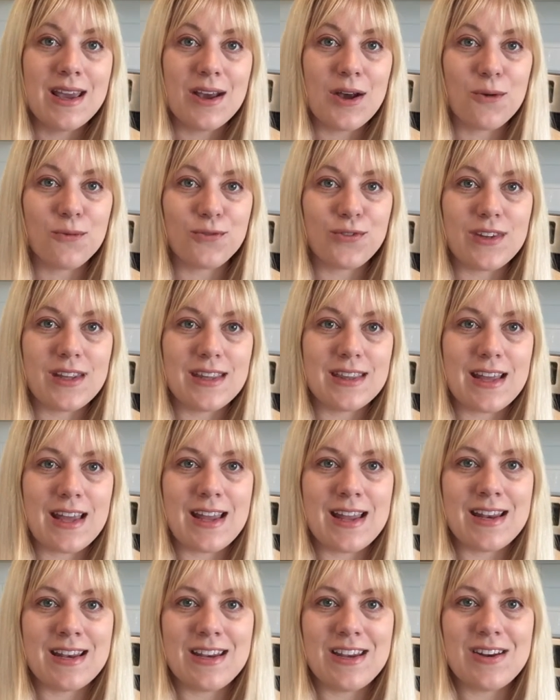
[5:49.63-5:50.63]
Hopefully
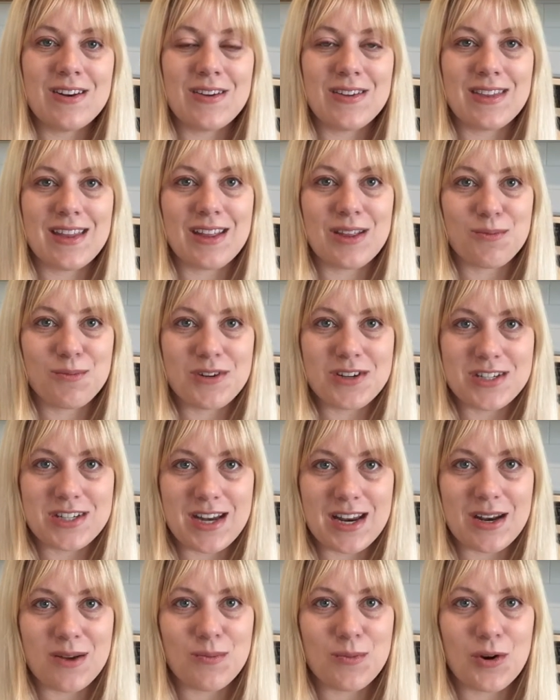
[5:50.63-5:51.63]
then, you know, they'll
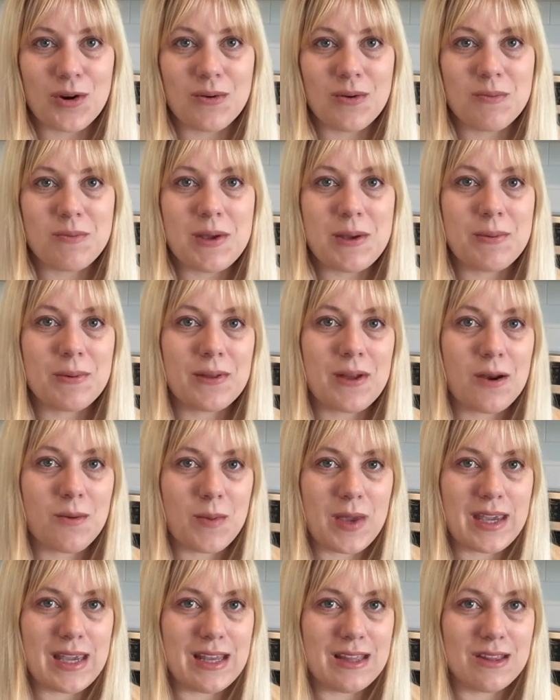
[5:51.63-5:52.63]
appreciate it more when people are
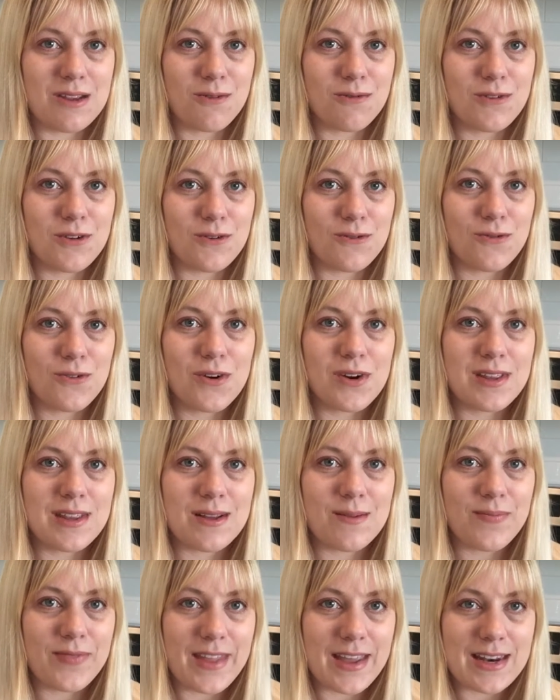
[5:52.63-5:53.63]
making their food for
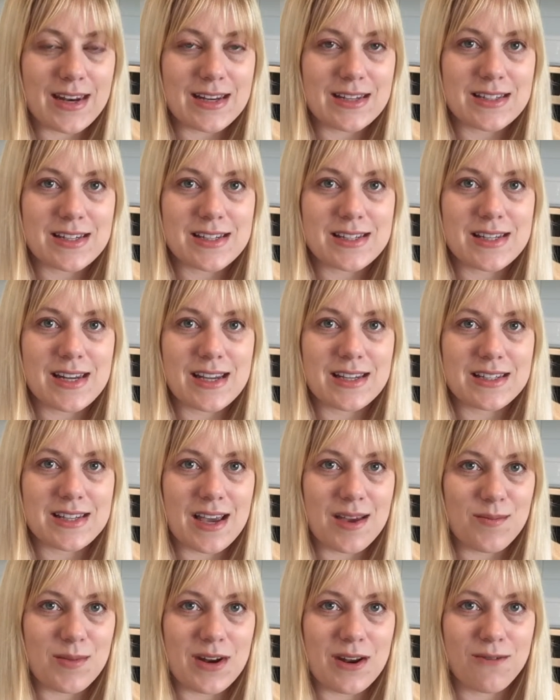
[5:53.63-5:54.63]
them, that it does take
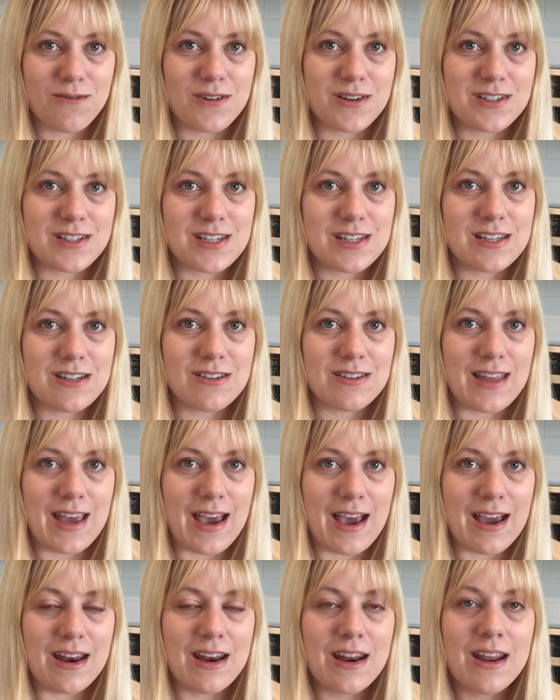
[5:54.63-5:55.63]
time and effort to do
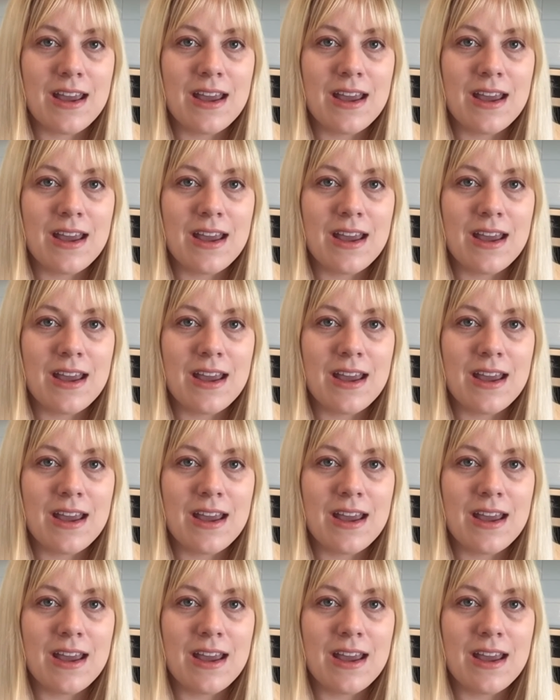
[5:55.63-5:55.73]
that.